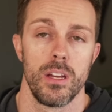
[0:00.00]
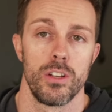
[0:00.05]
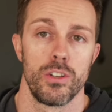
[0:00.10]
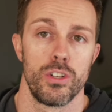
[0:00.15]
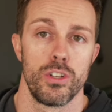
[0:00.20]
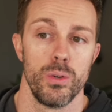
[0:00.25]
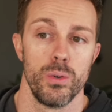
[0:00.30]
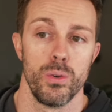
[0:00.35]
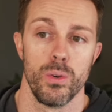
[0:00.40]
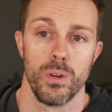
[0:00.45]

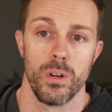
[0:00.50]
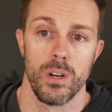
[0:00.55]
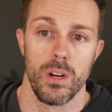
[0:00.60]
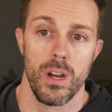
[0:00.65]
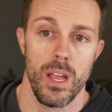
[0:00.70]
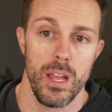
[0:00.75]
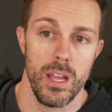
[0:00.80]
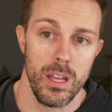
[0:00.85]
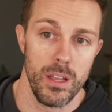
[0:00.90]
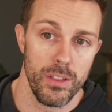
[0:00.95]
to
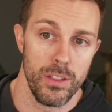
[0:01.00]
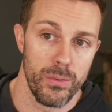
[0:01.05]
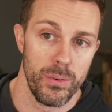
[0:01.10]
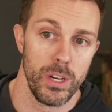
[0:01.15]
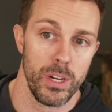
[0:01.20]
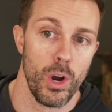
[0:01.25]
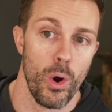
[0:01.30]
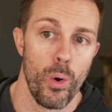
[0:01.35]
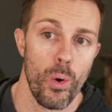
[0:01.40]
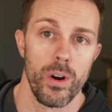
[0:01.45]
a
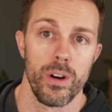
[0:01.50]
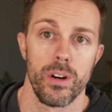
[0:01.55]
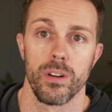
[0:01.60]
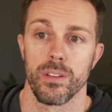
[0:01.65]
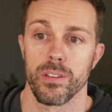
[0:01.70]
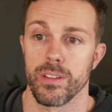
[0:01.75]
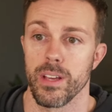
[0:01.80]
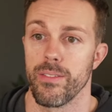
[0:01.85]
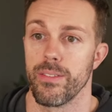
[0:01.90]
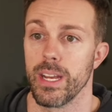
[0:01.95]
3/4,
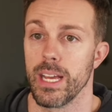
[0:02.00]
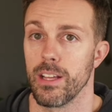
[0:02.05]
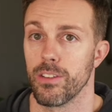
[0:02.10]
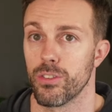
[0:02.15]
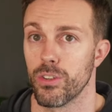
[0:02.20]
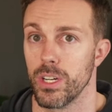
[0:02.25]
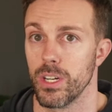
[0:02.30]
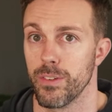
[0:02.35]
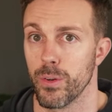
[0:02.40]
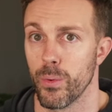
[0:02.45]
7/8,
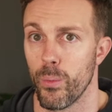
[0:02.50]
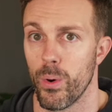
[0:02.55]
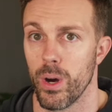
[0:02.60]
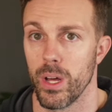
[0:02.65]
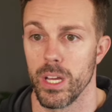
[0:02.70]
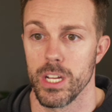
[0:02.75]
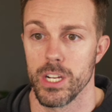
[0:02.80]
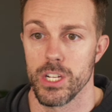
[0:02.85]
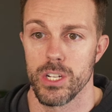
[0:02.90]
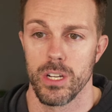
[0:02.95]
or even 1 inch.